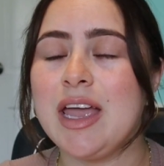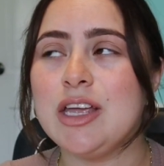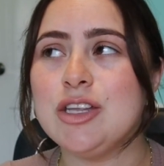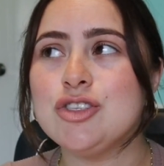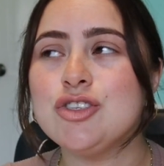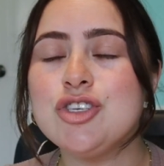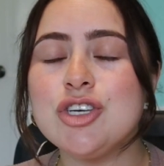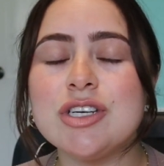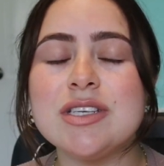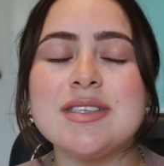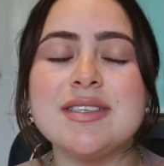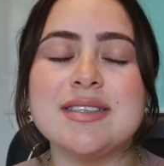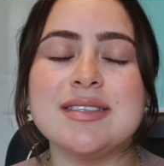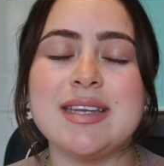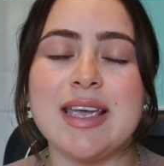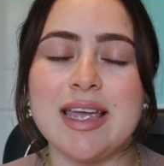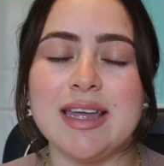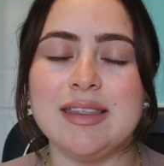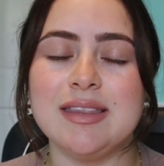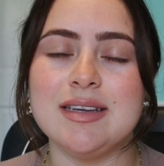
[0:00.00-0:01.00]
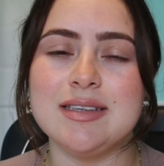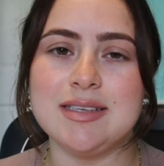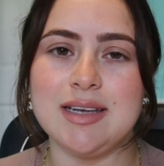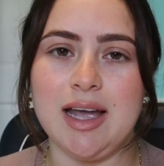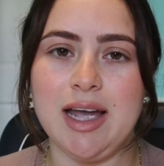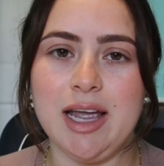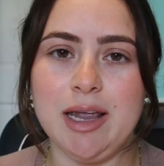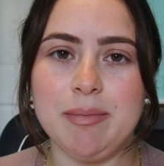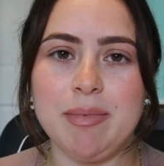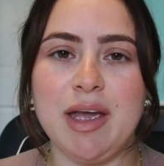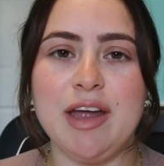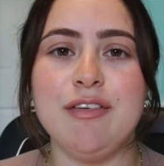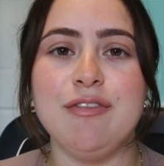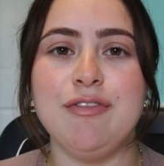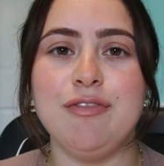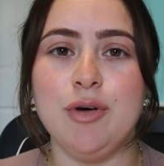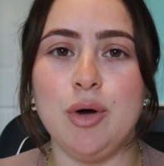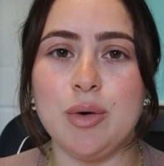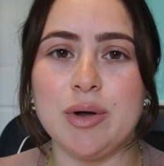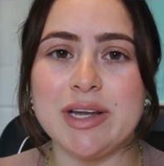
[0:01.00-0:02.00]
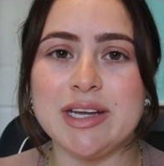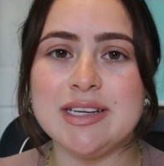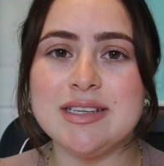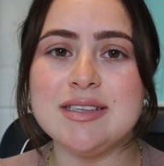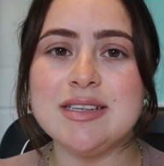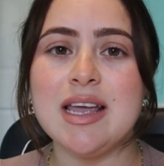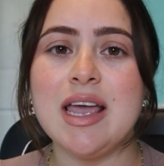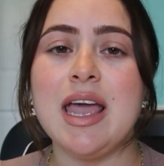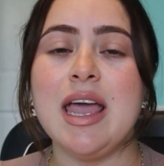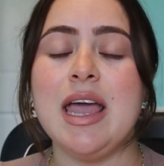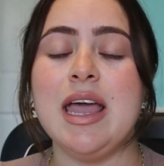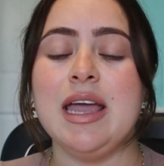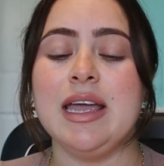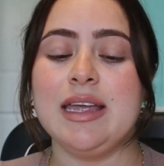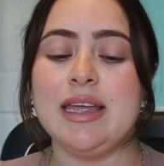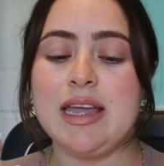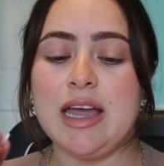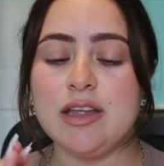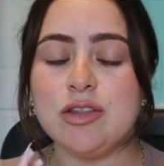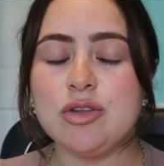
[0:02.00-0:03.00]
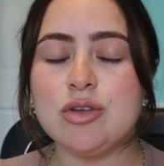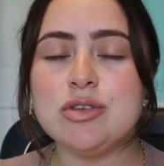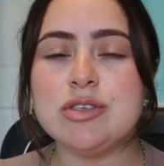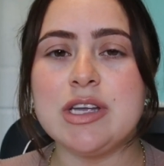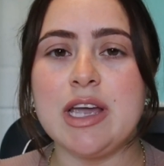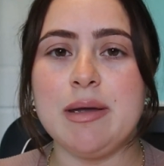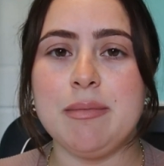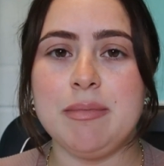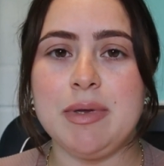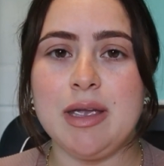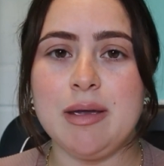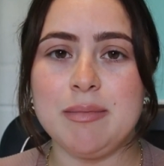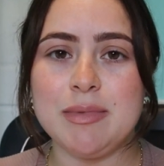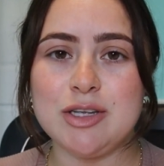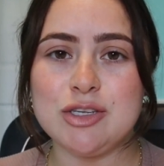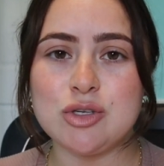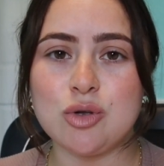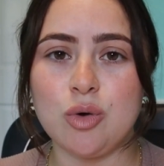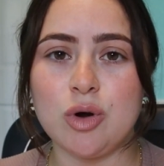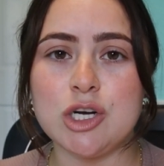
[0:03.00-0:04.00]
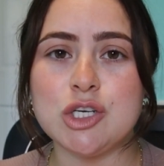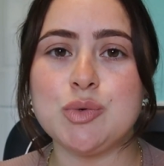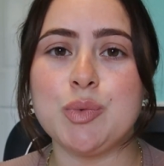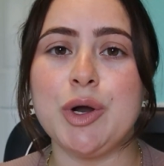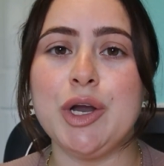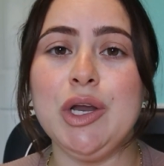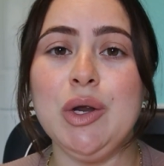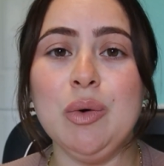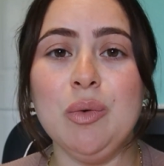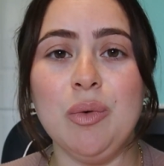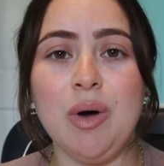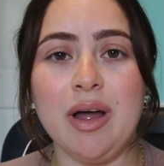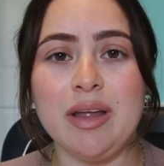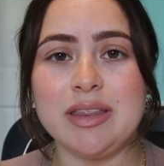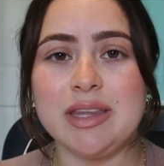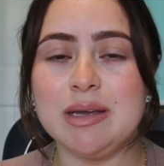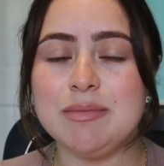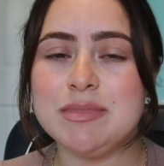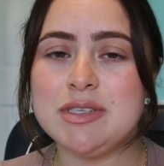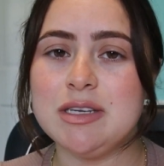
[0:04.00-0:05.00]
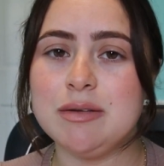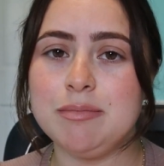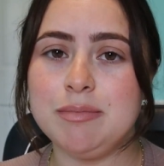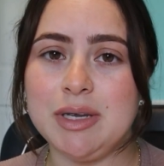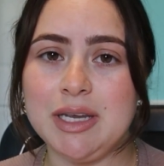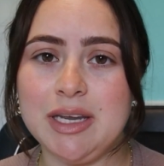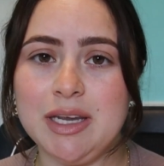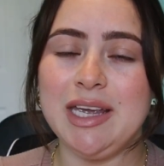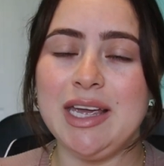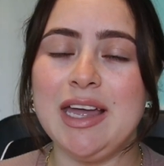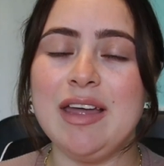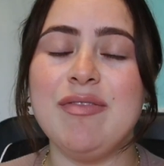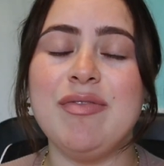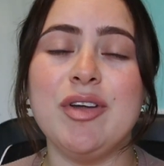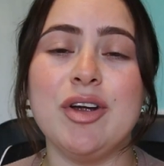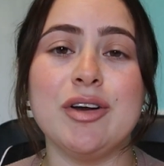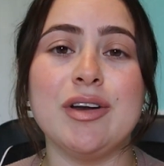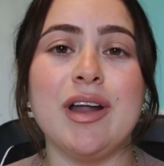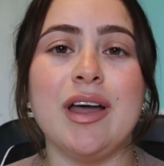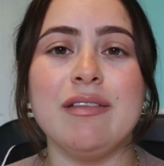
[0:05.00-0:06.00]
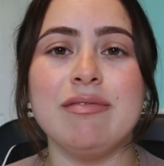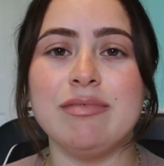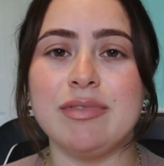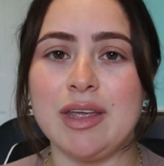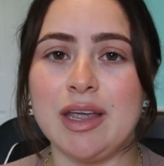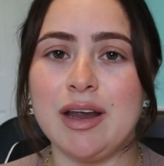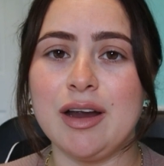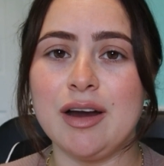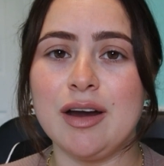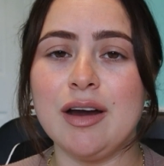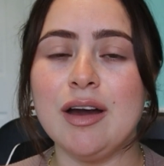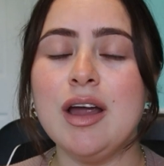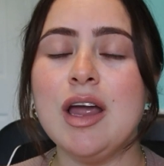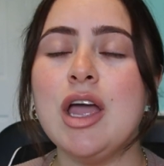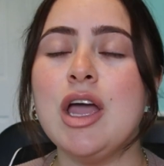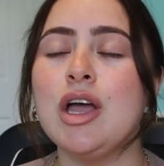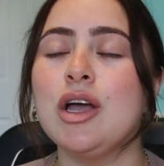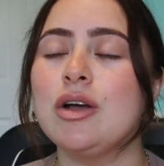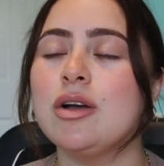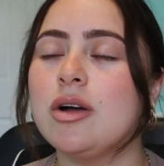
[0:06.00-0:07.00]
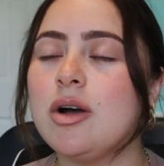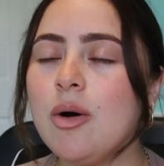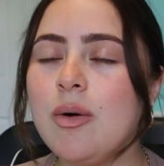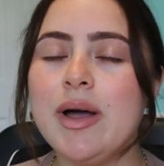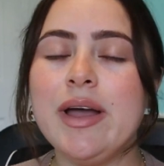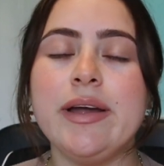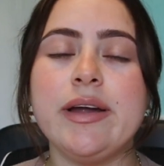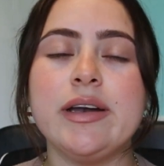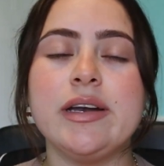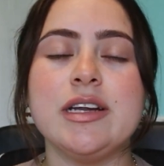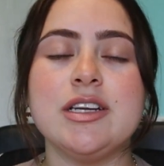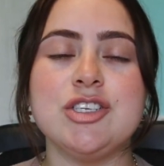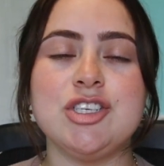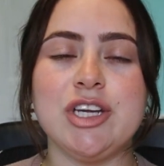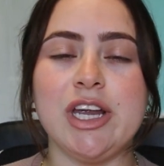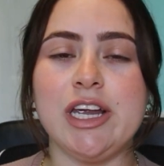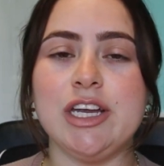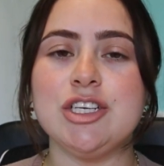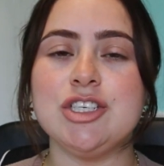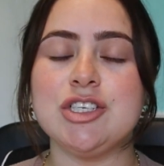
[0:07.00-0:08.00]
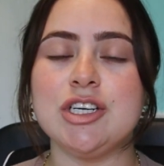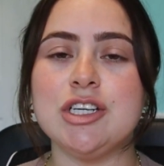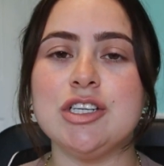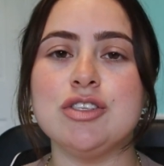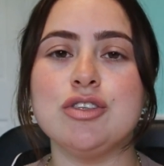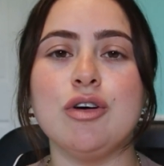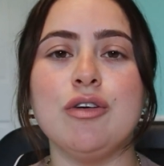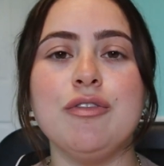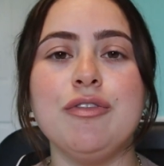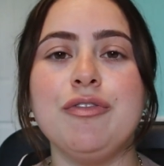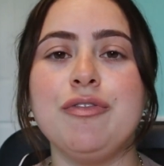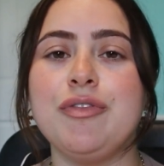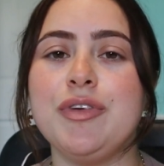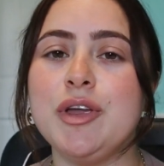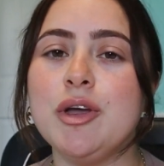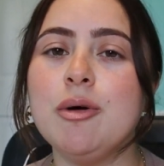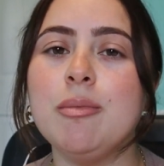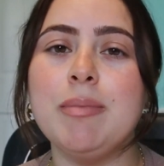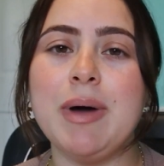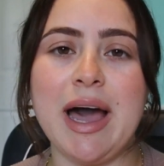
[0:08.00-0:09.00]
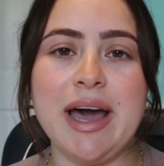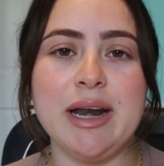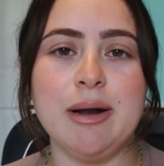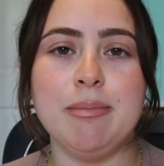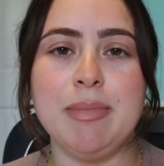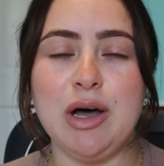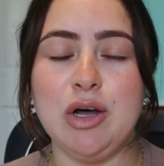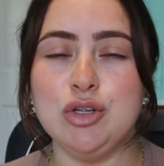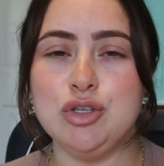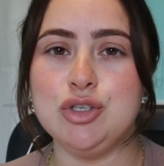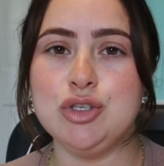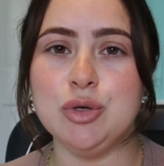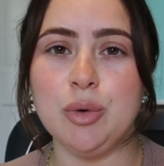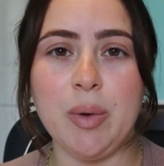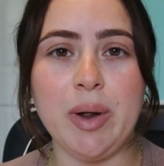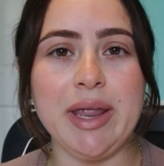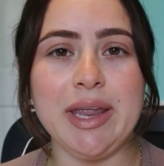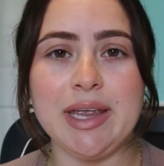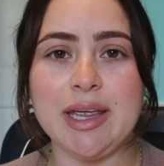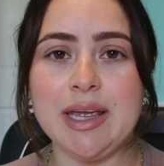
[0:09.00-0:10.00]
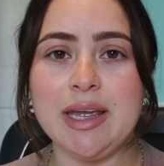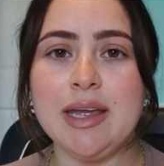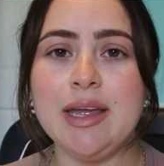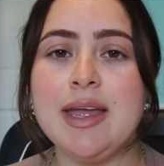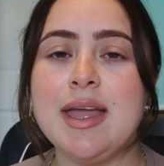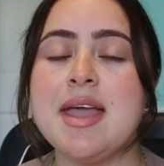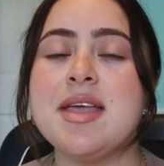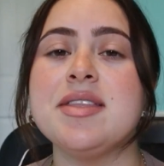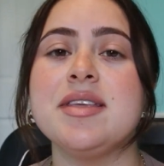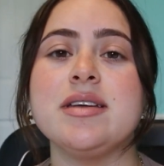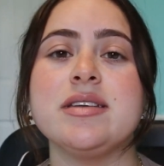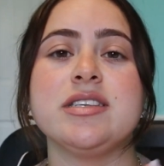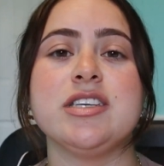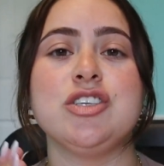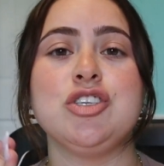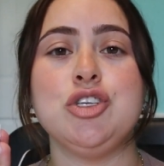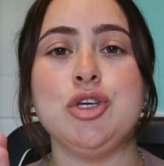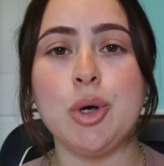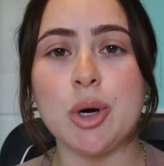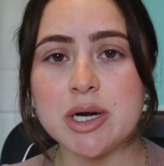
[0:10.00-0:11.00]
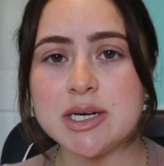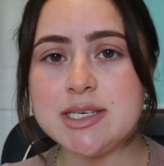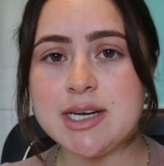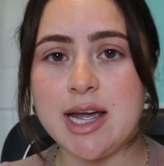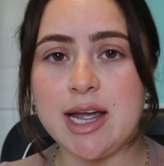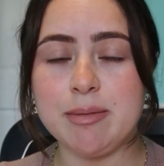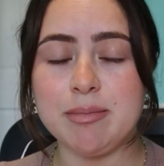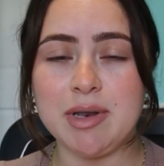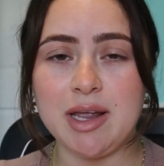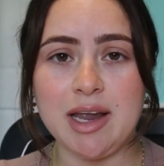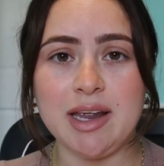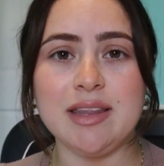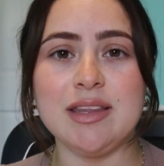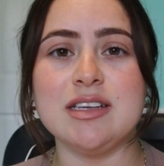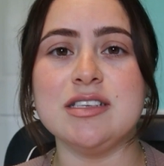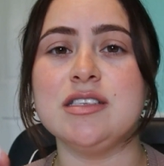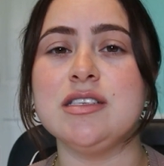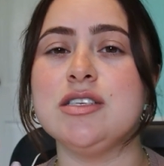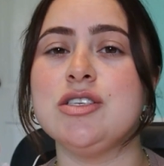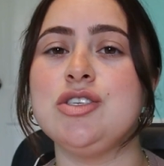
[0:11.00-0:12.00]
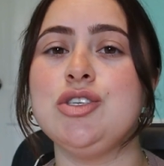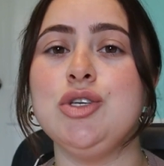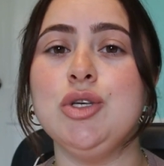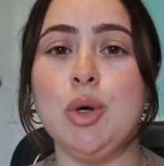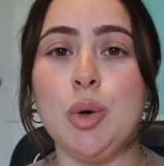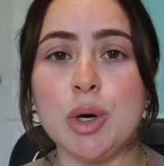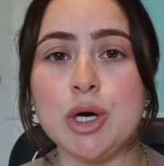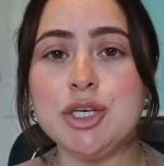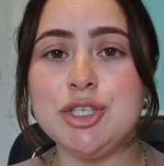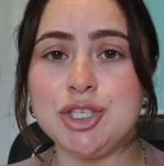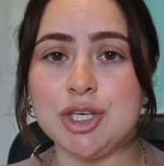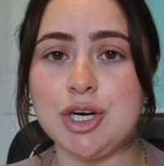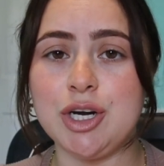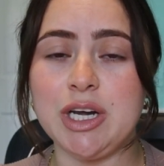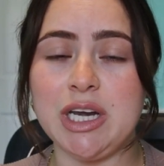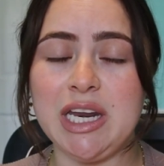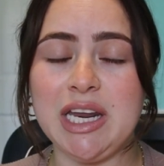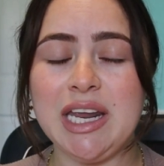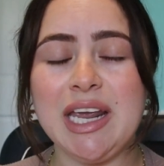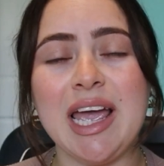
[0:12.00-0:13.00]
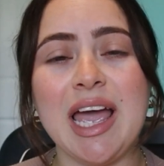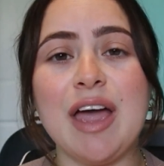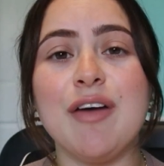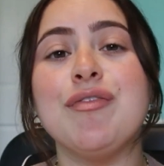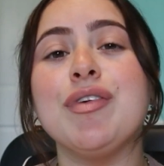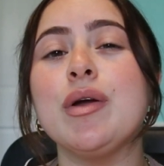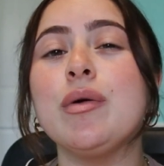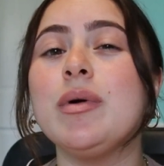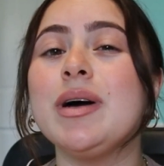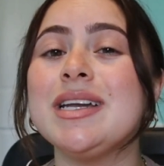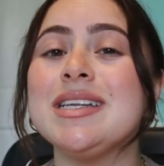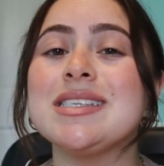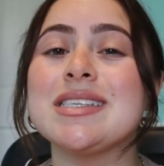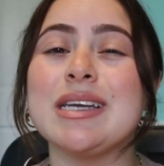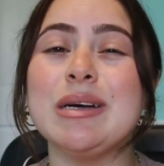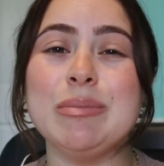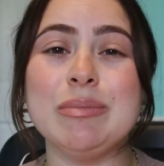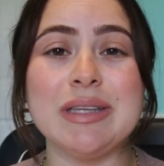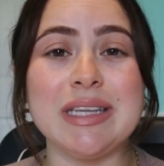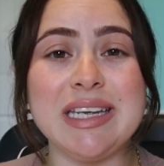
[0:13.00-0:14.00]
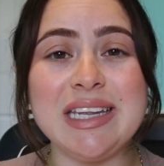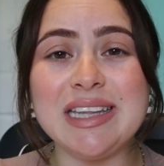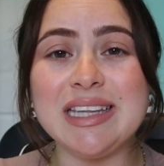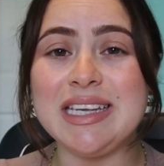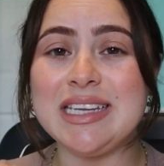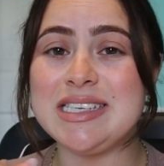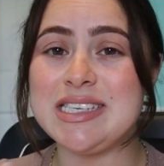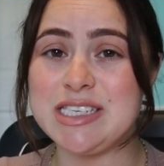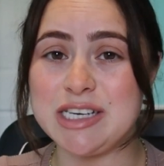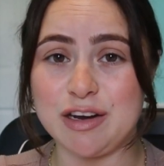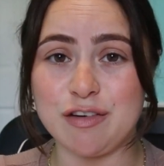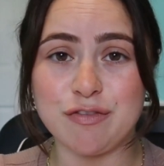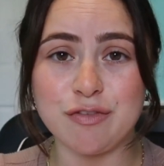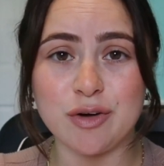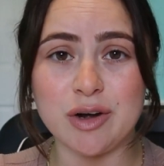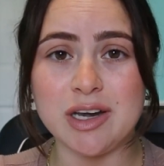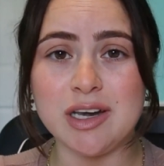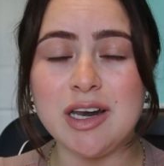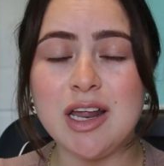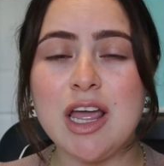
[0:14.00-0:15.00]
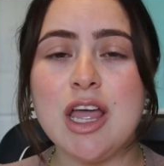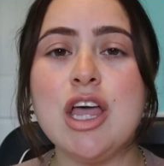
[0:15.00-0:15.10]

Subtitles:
Just take the time and focus. Get those NBME scores where you want them to be. If they're not there, go ahead and change it. Don't feel bad about doing it. This is your timeline. This is your journey. Everyone is completely different.